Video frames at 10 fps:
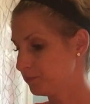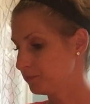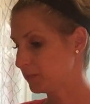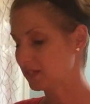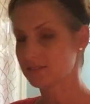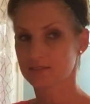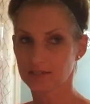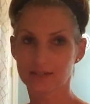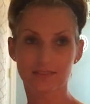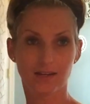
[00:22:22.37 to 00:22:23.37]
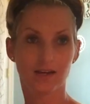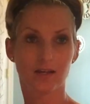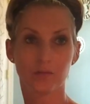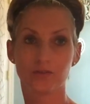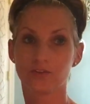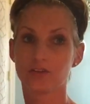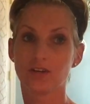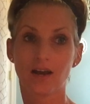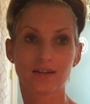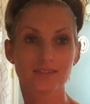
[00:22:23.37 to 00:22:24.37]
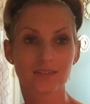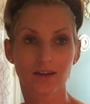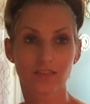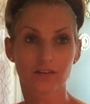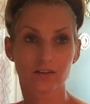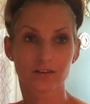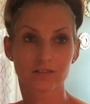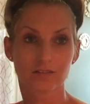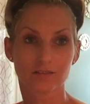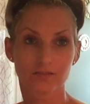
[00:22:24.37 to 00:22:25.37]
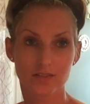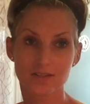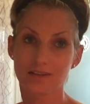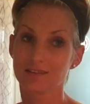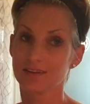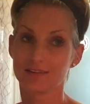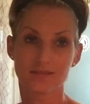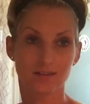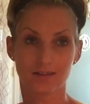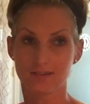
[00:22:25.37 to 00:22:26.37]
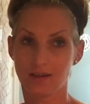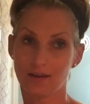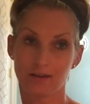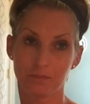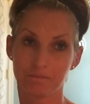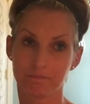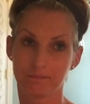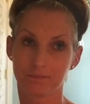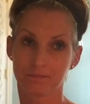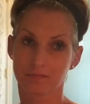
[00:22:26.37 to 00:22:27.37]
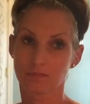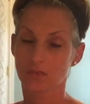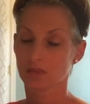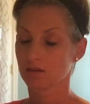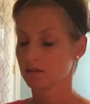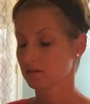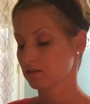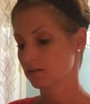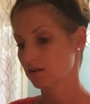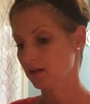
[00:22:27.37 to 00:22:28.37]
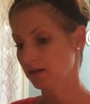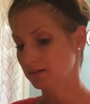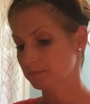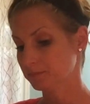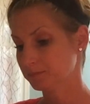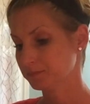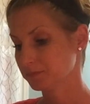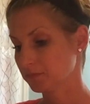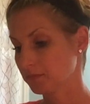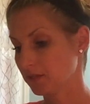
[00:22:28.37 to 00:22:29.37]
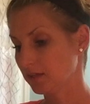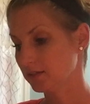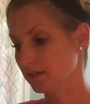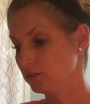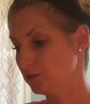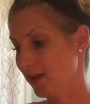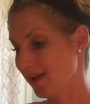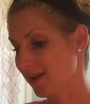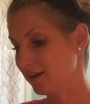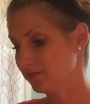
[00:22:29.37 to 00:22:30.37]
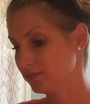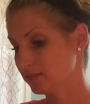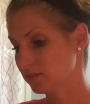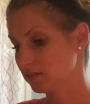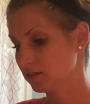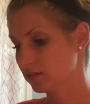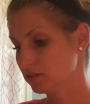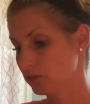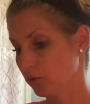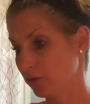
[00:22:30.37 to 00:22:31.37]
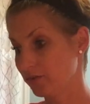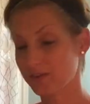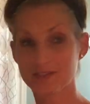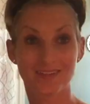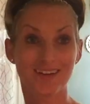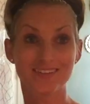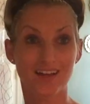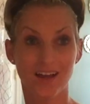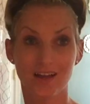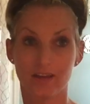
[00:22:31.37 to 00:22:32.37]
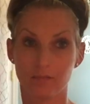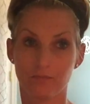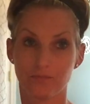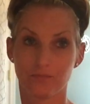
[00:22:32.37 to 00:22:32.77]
But it's not time. If you're not together physically, it's not time. And you have, so if it's not time,